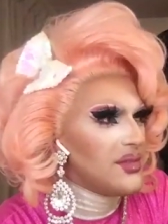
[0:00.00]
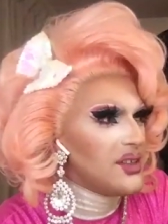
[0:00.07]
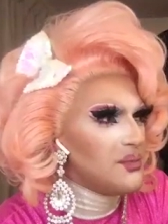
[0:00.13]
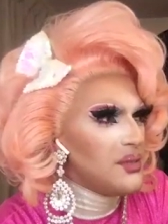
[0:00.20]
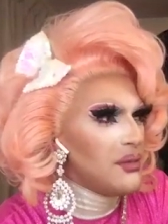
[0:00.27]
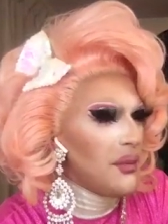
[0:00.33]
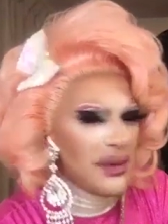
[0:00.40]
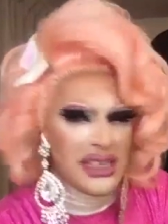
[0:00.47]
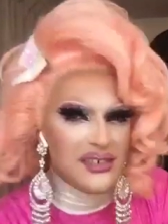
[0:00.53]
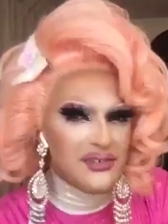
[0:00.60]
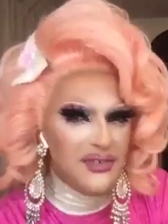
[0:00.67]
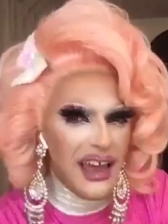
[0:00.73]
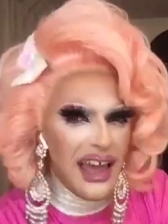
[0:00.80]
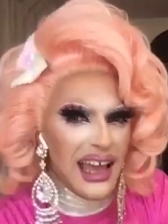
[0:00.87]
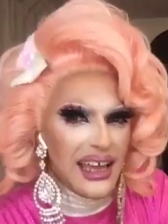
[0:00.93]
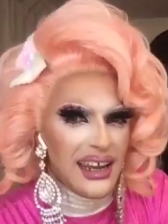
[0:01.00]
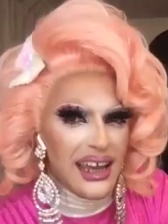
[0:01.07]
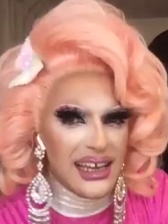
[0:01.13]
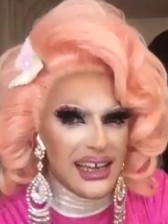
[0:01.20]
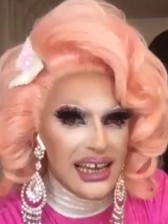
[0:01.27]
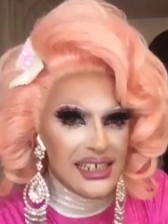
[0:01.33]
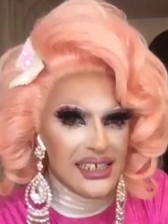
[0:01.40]
just be my biggest fan,
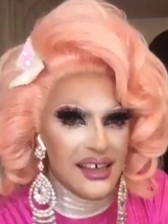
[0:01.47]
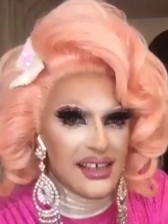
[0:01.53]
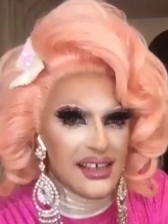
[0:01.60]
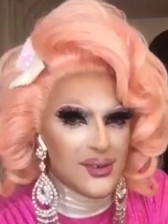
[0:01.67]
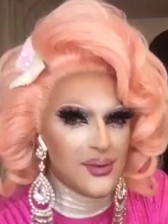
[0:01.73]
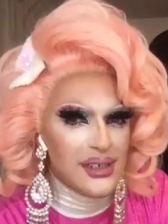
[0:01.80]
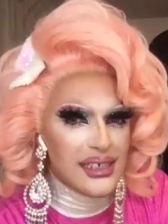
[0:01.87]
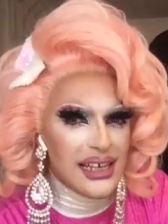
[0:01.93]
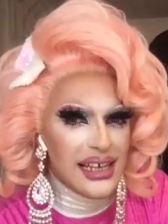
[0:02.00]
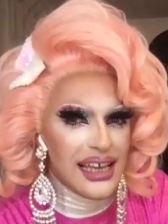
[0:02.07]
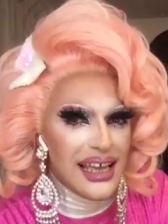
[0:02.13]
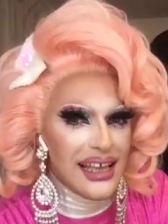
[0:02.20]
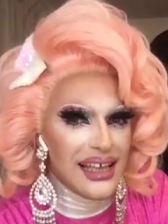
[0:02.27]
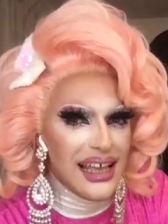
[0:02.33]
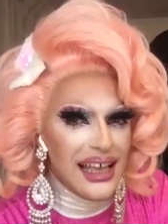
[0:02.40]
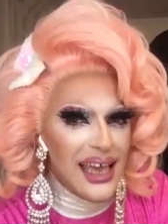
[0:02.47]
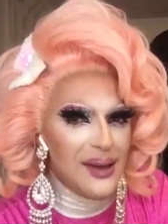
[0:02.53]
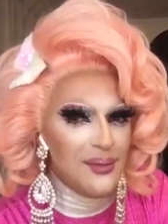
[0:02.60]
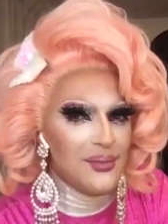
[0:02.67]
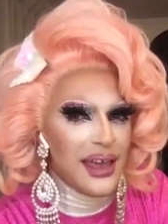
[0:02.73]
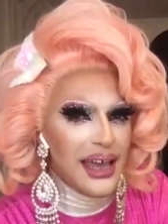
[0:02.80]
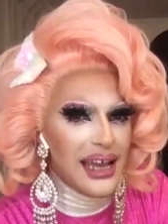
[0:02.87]
I guess. Like, there's always like him
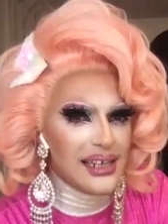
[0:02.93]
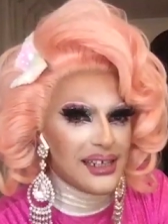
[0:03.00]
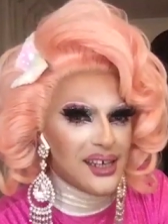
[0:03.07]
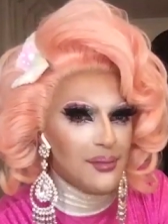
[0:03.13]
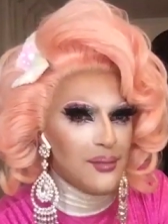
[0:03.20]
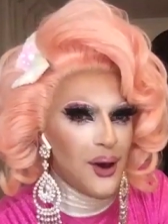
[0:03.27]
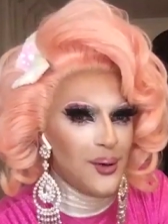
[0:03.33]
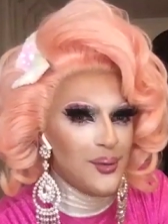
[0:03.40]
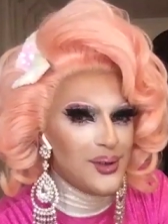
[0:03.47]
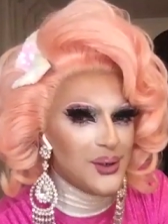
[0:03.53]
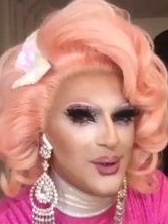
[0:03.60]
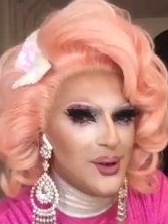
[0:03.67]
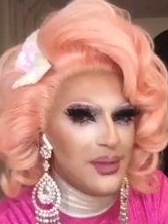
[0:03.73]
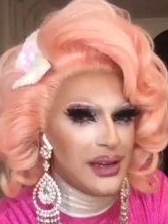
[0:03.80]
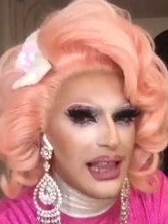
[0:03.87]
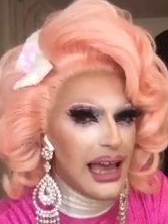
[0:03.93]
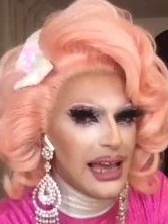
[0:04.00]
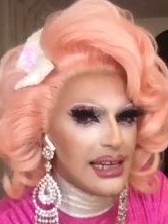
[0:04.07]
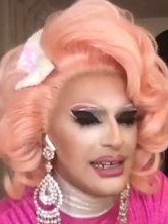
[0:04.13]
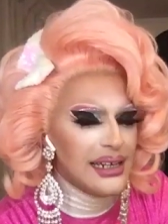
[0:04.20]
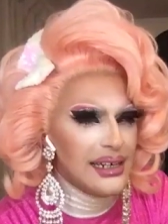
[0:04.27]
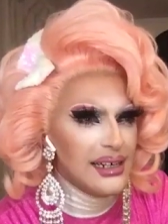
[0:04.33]
there to come home to and be like,
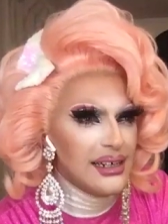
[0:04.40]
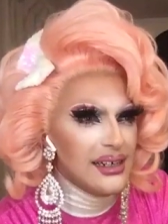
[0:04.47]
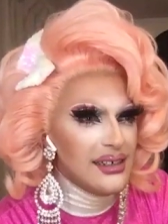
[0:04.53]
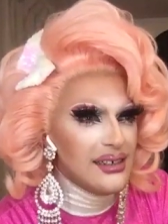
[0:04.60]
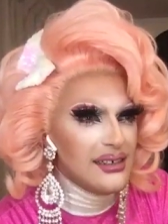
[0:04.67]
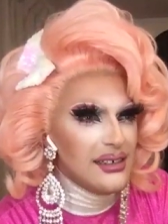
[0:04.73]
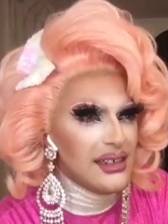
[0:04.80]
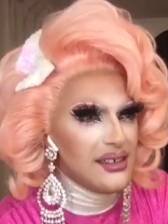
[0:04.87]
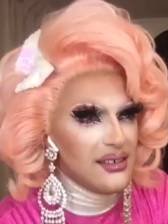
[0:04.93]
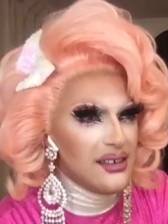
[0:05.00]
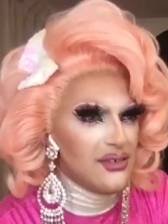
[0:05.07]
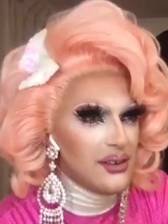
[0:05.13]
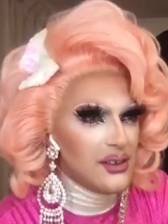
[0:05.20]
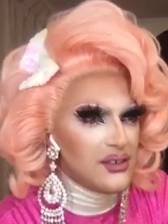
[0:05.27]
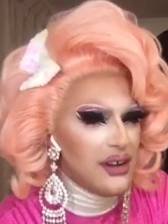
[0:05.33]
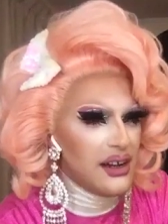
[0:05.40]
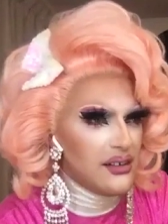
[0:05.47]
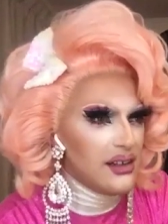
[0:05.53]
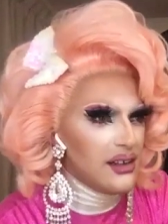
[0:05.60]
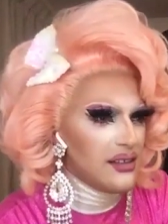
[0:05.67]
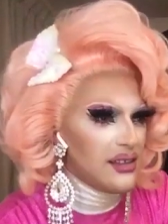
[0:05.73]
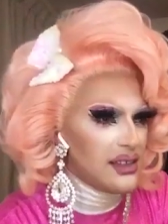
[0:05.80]
I don't know if that was right, or I
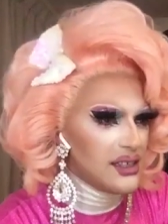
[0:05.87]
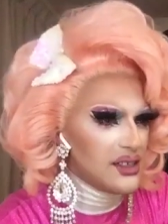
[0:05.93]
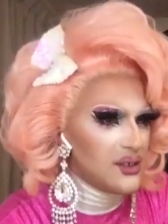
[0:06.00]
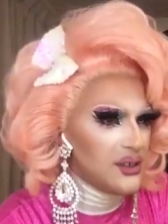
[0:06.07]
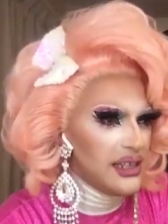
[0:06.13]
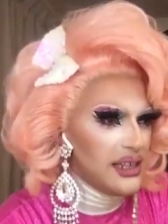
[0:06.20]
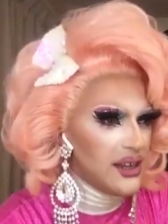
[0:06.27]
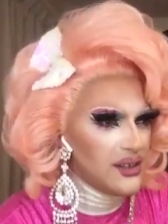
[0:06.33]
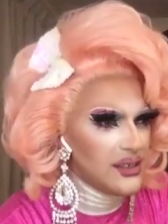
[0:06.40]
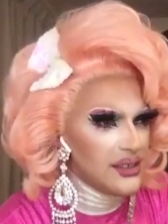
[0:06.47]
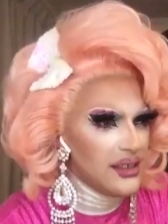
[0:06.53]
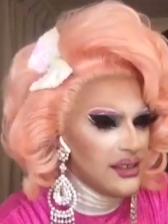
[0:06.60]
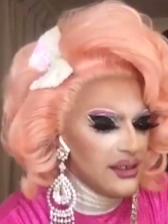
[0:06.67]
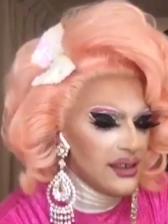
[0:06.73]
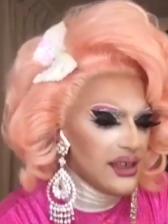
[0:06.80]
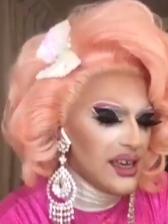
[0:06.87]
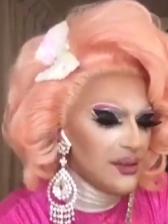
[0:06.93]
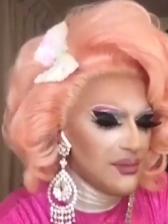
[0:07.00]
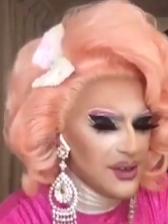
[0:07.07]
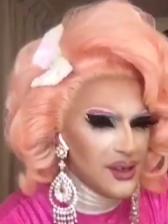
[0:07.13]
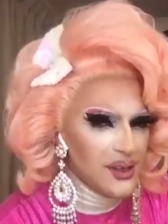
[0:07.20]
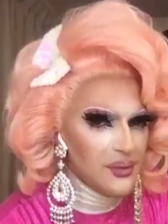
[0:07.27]
don't think that was good, and he goes,
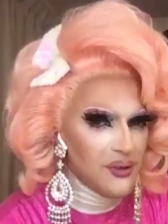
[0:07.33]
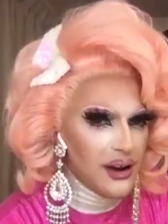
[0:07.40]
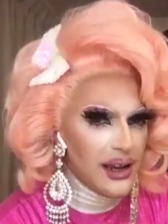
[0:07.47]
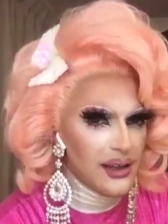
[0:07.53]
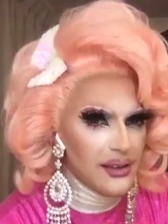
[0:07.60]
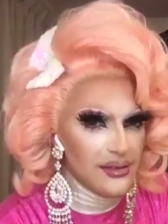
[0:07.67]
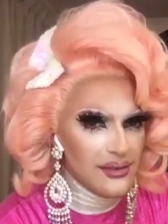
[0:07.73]
you look great.